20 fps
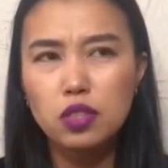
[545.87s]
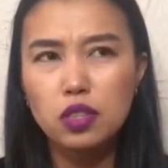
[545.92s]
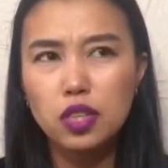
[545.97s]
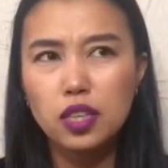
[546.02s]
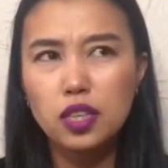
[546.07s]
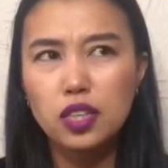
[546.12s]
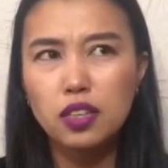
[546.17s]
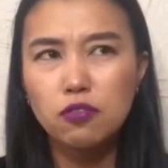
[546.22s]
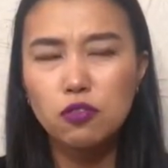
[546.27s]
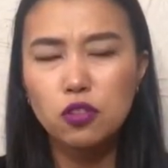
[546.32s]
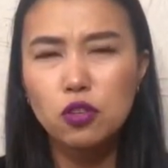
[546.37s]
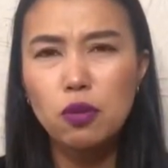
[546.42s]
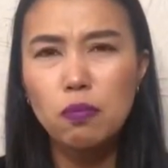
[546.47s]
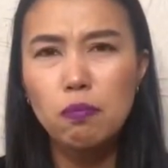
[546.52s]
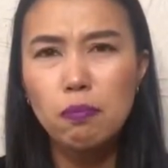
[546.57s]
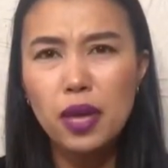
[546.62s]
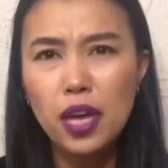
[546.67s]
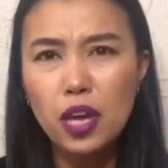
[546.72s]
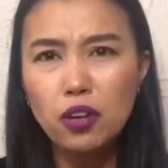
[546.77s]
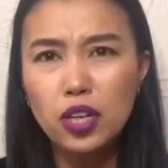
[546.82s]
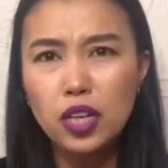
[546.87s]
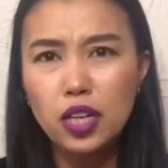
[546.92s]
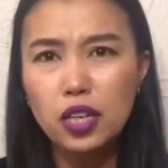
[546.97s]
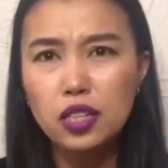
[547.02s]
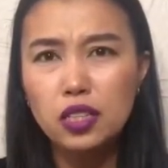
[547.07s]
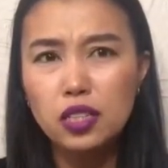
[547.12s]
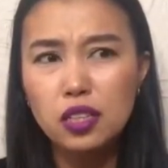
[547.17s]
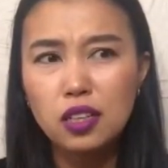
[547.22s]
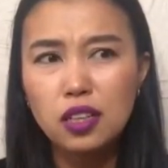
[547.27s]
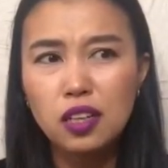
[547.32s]
Like, if you're
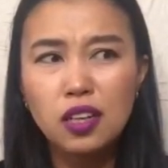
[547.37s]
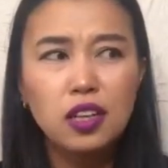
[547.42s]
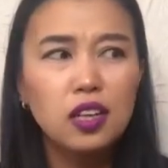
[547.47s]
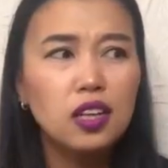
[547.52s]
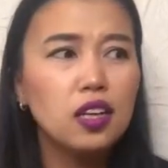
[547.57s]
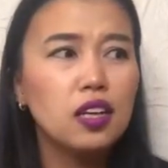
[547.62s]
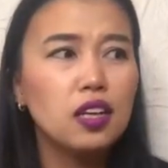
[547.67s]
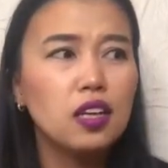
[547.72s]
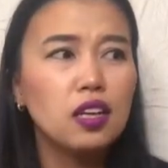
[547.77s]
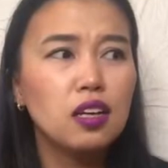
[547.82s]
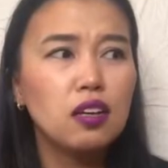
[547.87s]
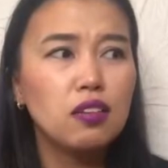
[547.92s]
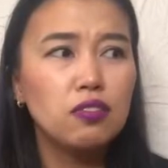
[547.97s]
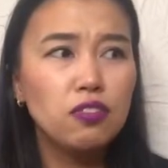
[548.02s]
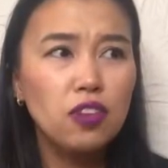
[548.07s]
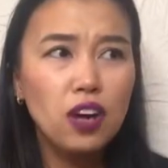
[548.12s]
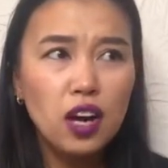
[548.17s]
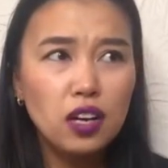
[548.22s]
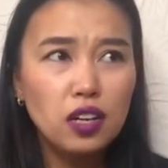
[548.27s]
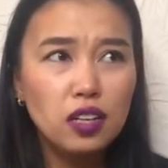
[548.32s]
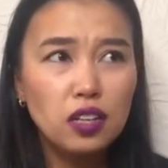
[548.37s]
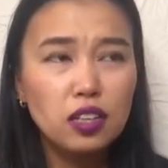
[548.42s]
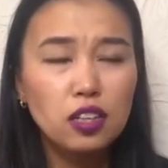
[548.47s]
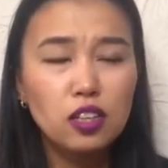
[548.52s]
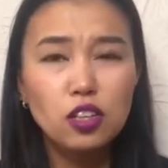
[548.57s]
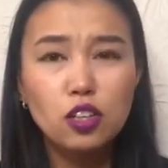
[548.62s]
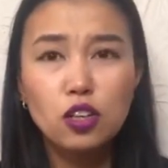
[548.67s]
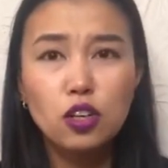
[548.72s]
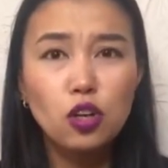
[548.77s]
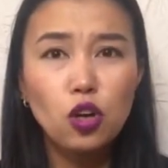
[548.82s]
married, fuck,
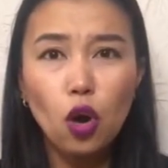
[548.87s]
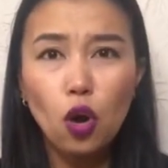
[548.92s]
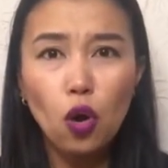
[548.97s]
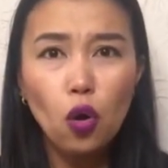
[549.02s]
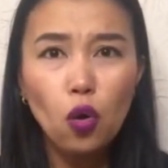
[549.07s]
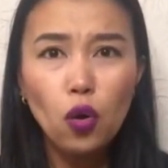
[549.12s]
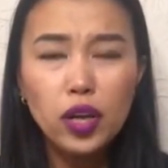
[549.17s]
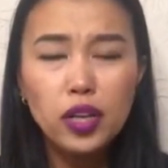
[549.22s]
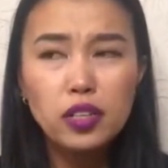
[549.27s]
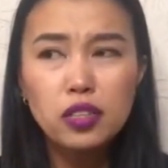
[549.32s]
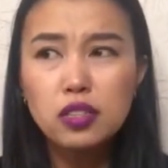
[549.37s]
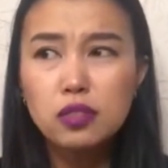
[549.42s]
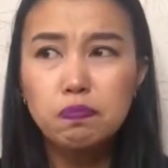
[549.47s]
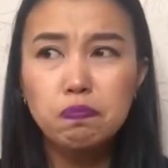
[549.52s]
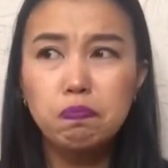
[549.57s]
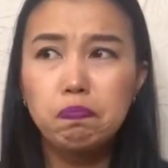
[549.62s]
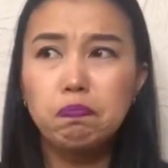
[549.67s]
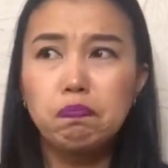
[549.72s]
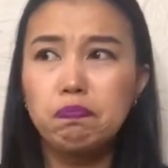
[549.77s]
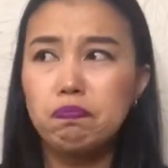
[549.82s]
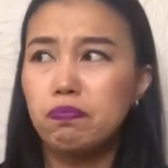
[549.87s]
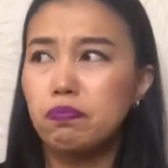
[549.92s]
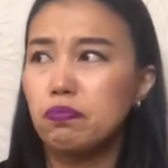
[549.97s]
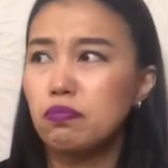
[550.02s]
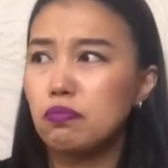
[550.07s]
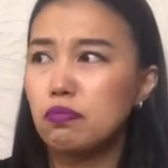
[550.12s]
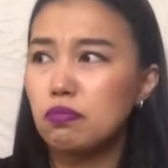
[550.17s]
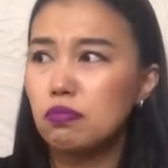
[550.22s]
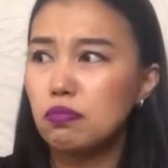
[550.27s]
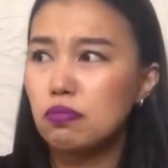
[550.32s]
go and
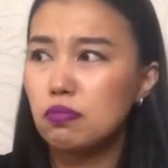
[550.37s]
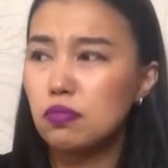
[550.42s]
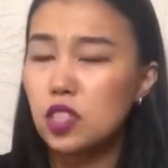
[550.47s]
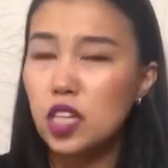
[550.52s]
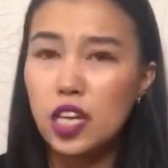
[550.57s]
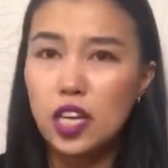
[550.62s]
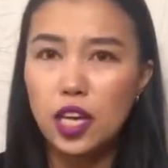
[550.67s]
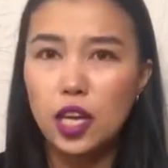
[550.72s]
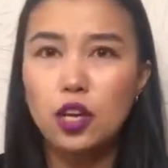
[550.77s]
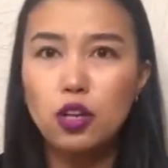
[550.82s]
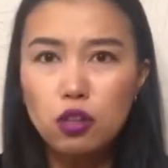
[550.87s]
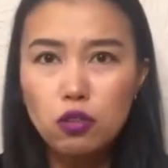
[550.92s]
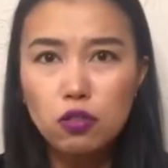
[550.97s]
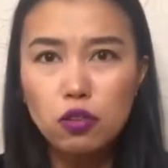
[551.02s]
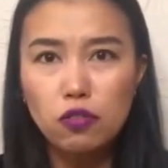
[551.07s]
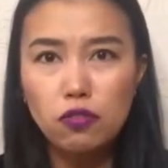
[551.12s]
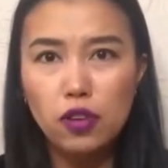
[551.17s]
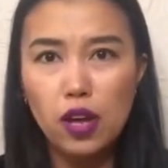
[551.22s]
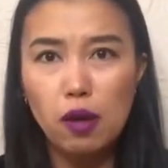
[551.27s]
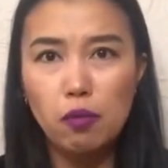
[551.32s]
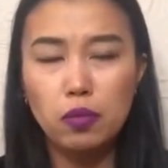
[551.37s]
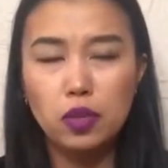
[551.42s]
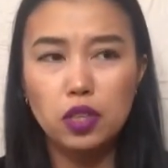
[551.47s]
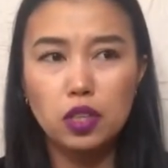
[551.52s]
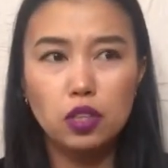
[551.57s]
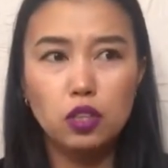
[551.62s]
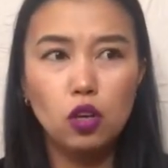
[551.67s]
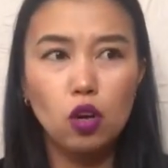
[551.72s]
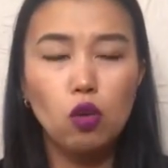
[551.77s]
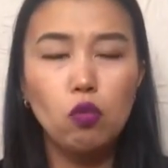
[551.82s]
take care of your family.
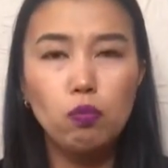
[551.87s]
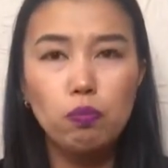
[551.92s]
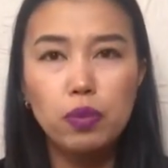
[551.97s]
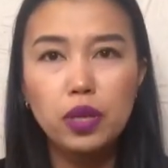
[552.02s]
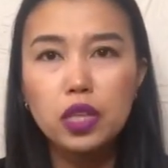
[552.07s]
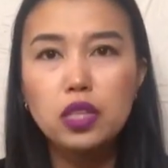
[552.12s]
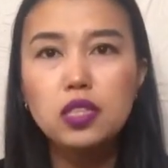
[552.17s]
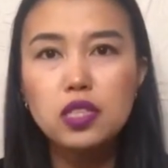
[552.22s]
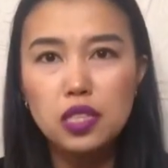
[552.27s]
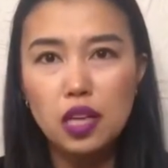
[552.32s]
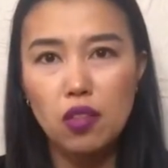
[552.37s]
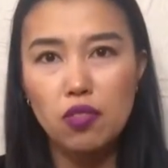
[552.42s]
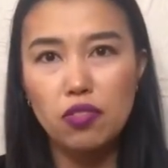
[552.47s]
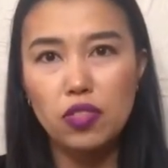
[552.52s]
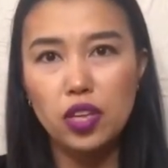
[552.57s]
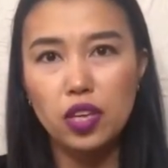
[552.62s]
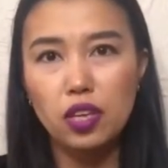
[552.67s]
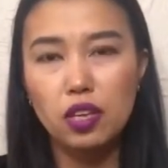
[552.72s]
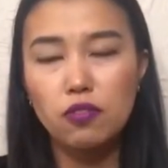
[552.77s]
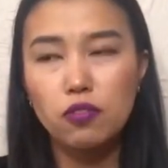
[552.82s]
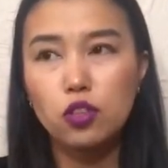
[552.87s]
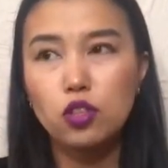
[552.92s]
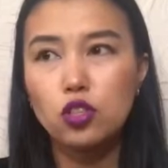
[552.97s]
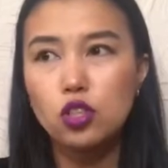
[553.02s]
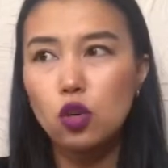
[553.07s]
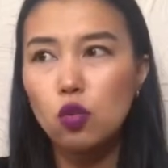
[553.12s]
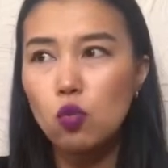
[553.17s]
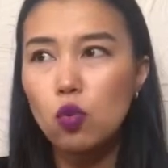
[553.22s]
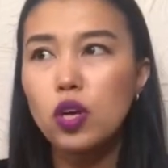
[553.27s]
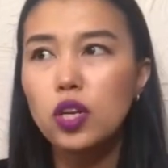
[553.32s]
Go build something. If you
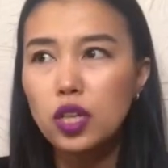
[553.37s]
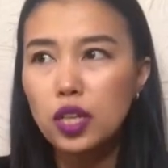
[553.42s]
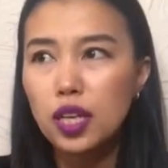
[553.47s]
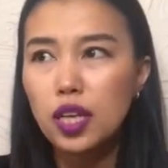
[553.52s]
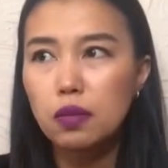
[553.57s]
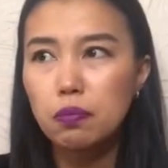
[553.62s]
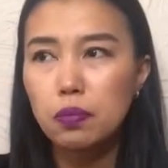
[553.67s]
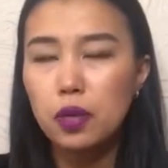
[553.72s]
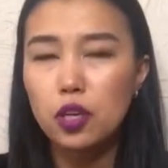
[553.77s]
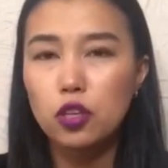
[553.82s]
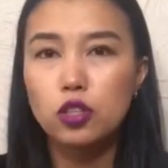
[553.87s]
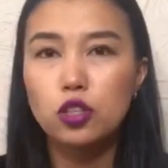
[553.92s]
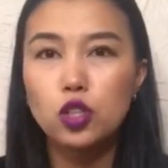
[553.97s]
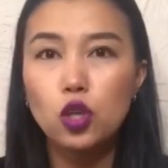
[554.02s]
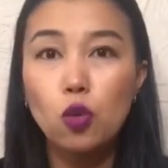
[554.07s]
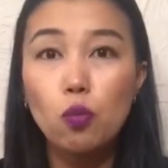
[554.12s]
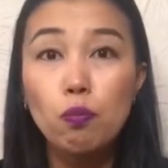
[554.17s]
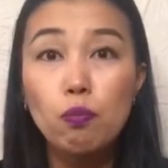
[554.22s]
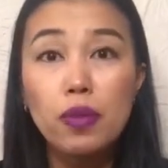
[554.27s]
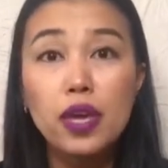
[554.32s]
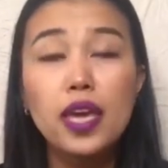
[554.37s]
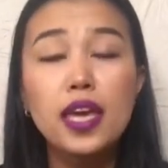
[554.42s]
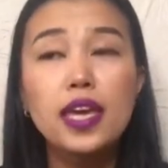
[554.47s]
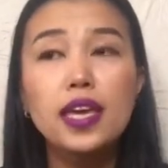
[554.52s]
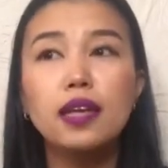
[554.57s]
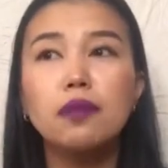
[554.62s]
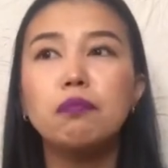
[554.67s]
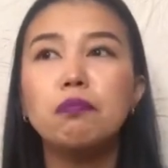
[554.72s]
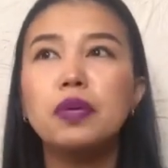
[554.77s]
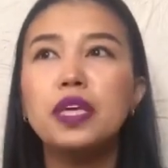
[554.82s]
don't want to get married, don't
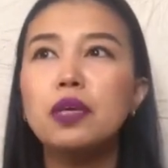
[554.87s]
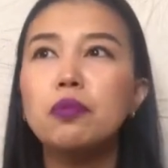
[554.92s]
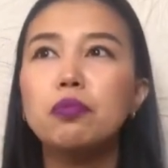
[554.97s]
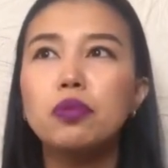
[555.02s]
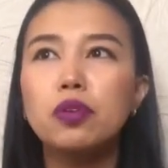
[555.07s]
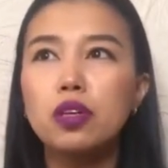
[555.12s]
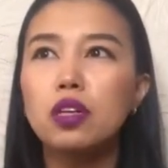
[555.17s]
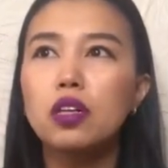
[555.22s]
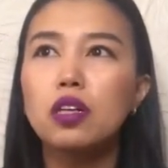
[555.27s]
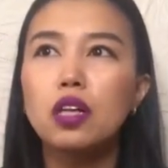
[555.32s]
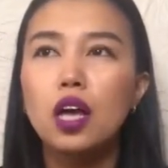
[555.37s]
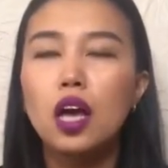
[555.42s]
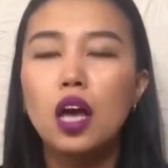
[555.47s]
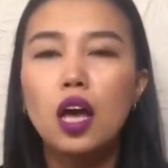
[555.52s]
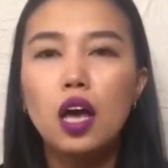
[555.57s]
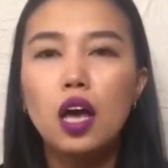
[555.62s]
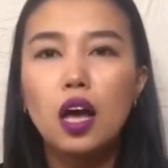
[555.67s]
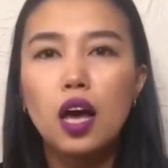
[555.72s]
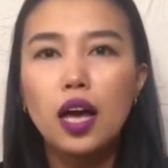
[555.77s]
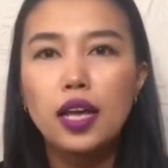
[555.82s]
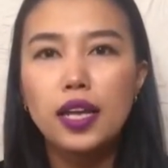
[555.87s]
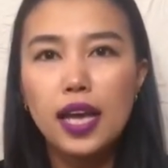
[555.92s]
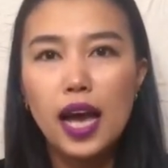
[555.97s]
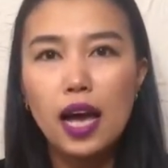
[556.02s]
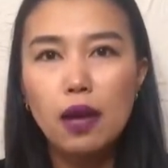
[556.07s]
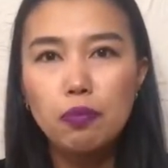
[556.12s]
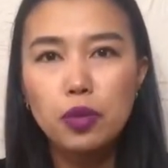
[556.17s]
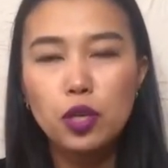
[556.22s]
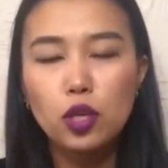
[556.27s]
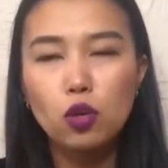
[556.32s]
make people
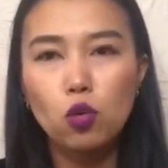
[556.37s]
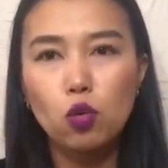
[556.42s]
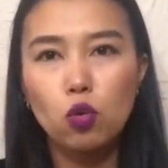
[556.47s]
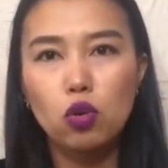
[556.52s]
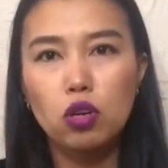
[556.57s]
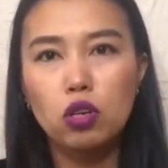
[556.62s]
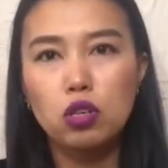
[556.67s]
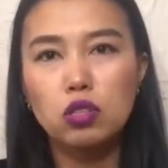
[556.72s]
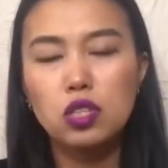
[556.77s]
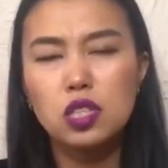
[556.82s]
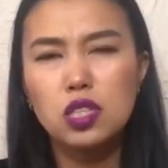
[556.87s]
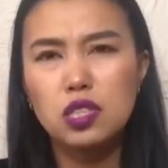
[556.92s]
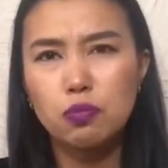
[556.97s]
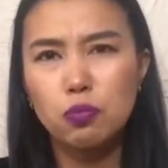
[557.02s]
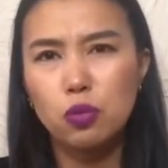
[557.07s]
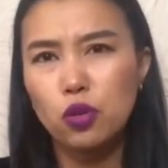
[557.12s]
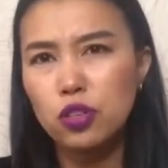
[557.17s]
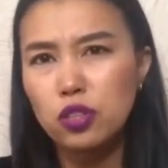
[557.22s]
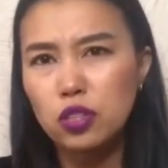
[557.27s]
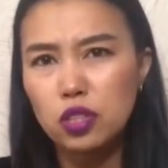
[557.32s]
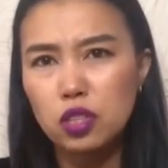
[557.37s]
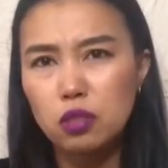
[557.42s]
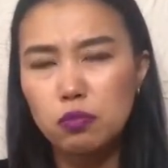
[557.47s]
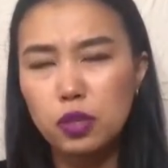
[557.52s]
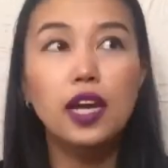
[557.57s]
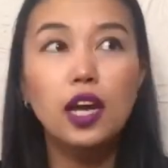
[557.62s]
unhappy or disappointed.